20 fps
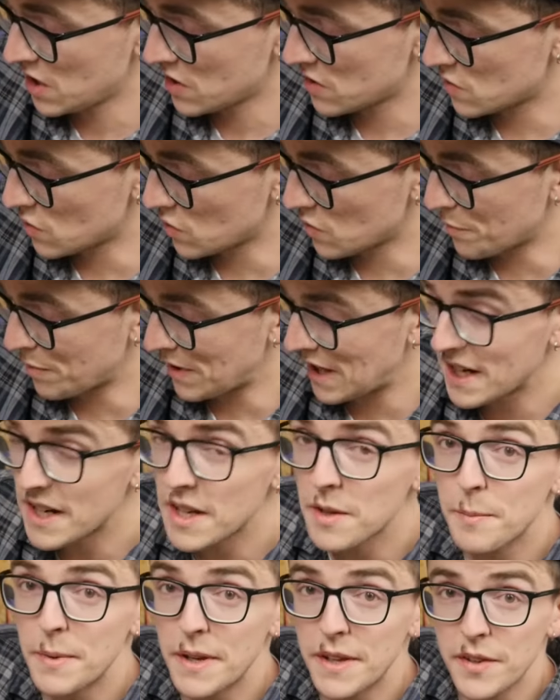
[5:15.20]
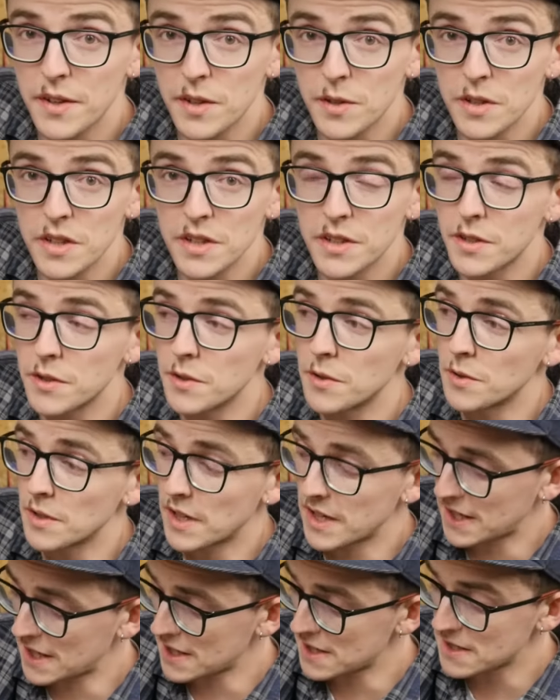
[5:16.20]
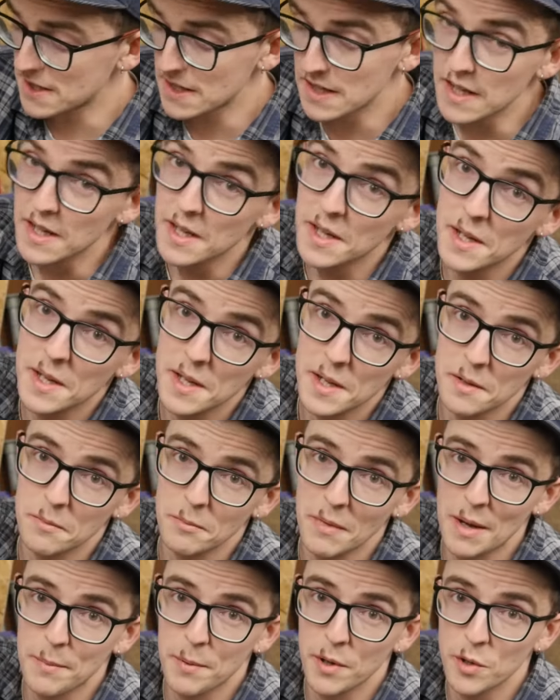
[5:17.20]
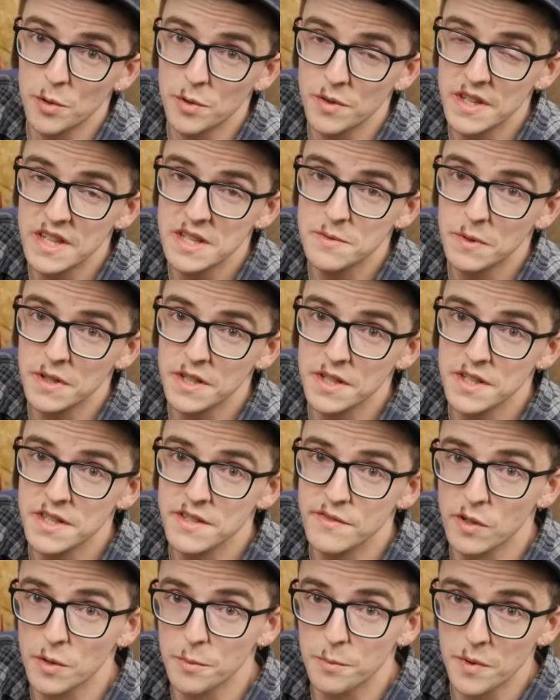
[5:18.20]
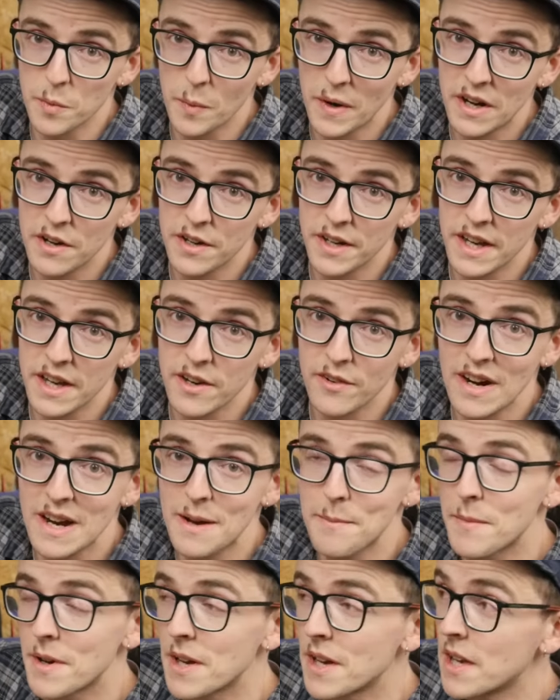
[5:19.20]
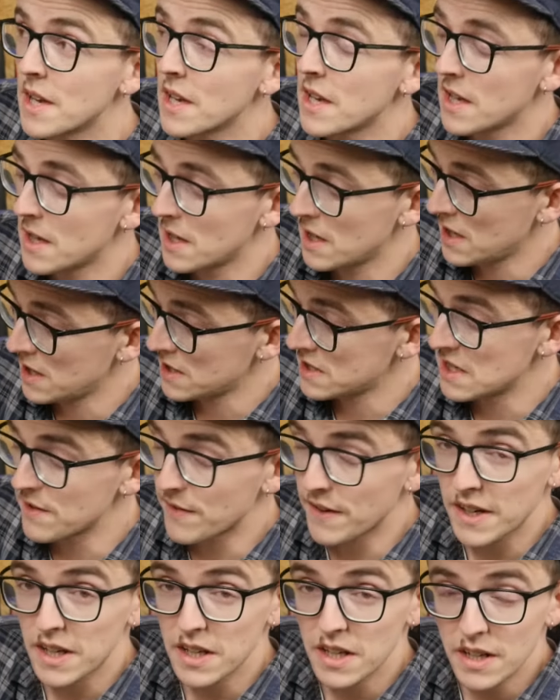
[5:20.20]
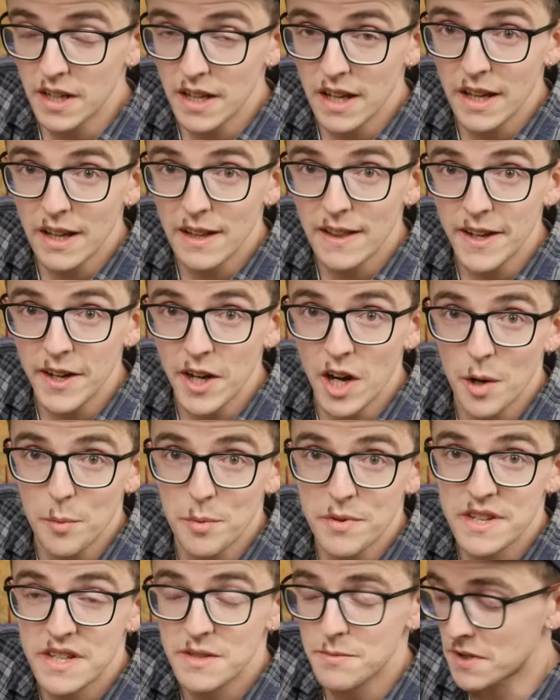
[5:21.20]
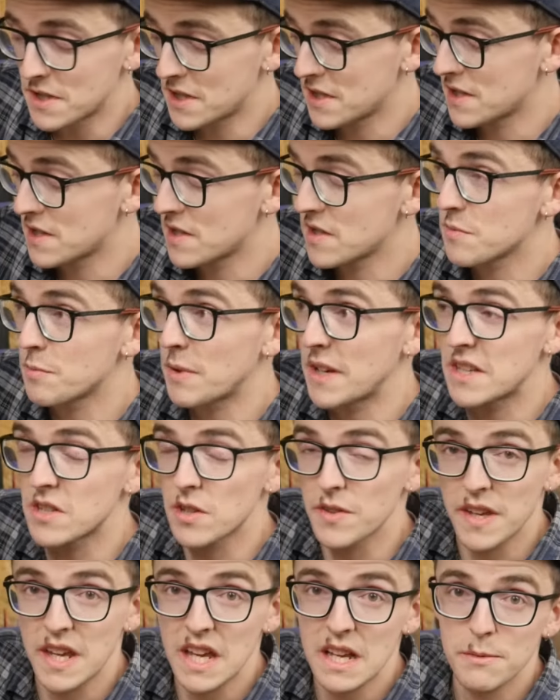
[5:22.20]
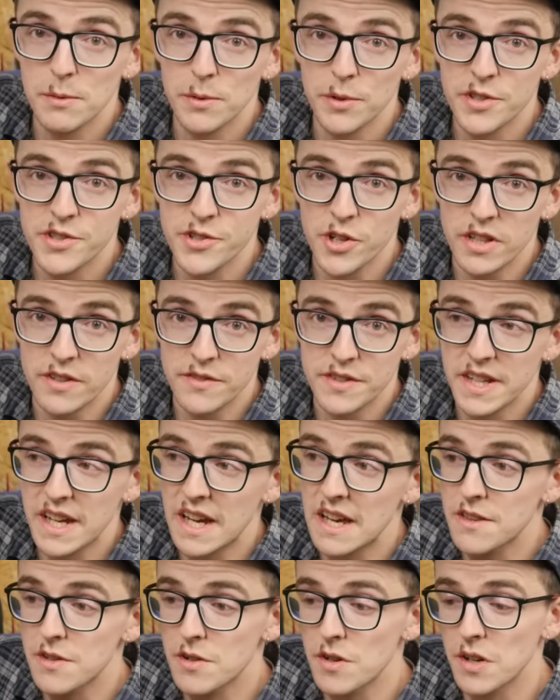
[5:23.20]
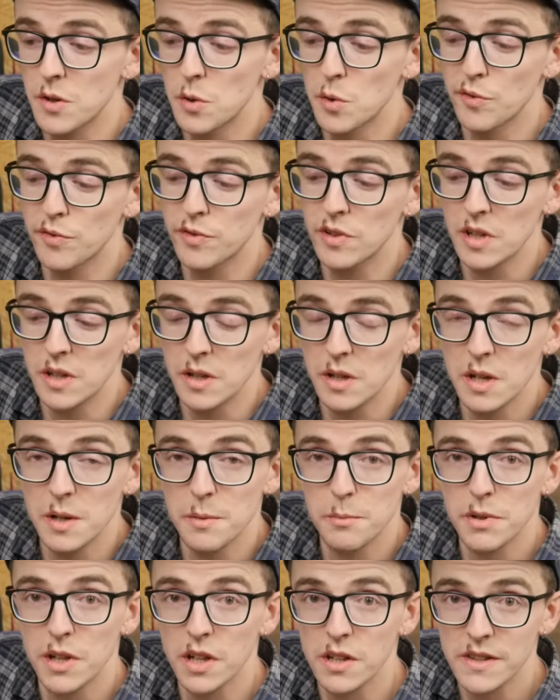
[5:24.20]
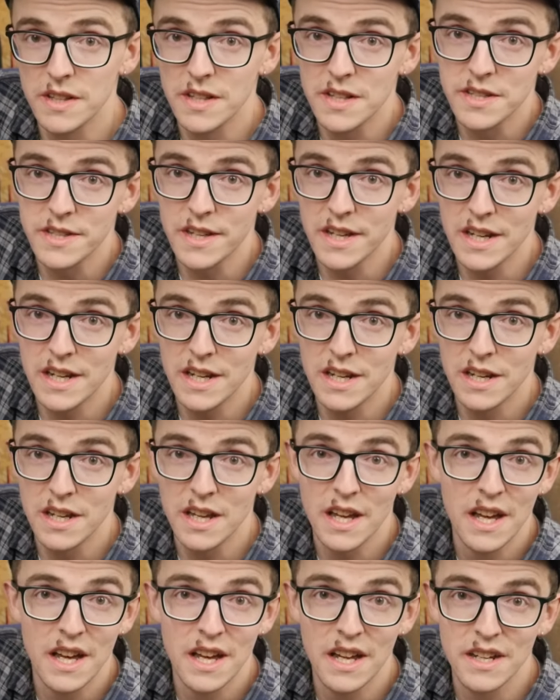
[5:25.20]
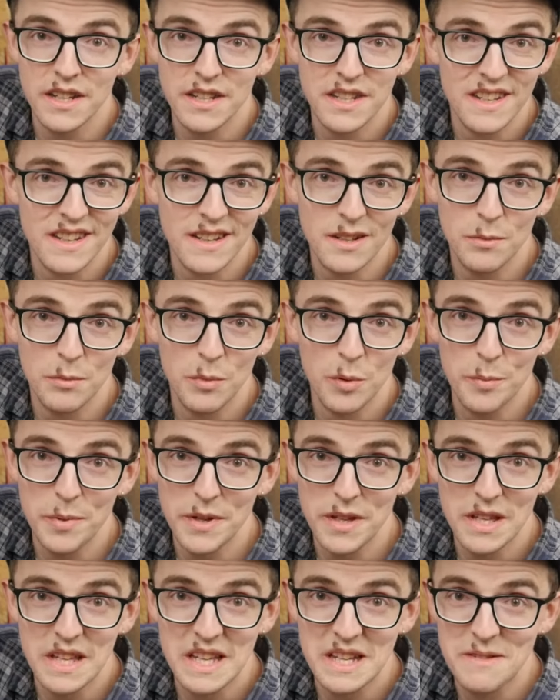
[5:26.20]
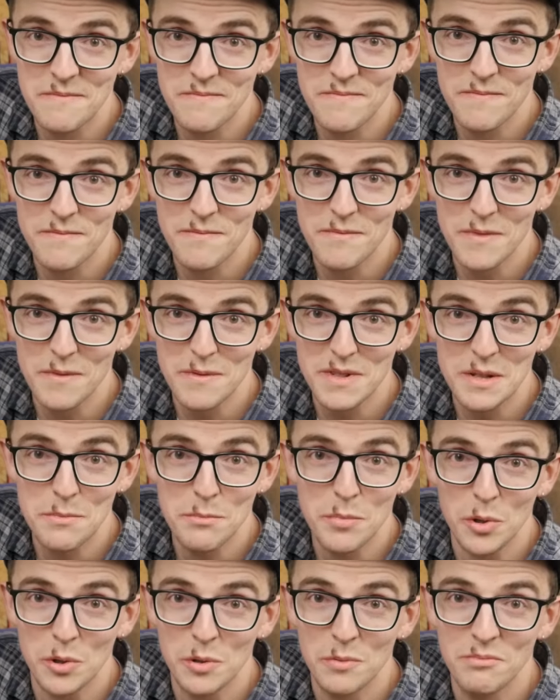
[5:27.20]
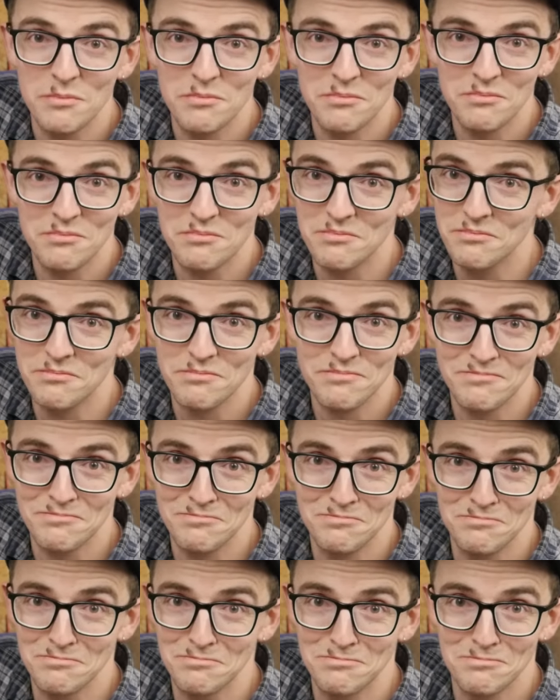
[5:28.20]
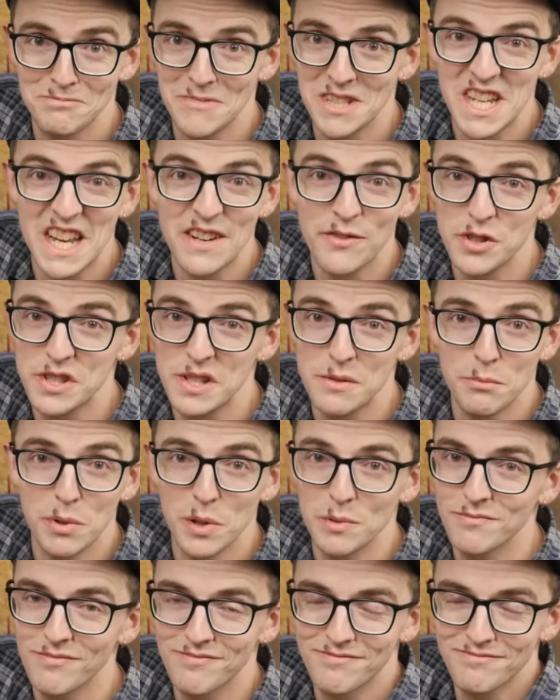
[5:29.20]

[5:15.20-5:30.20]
So the plan is basically to, like I say, map out these ones from the wiring diagram, see if I can line it up with these ones, splice all the cables, join them together, and hopefully plug this in, and it will be simple. It's never simple.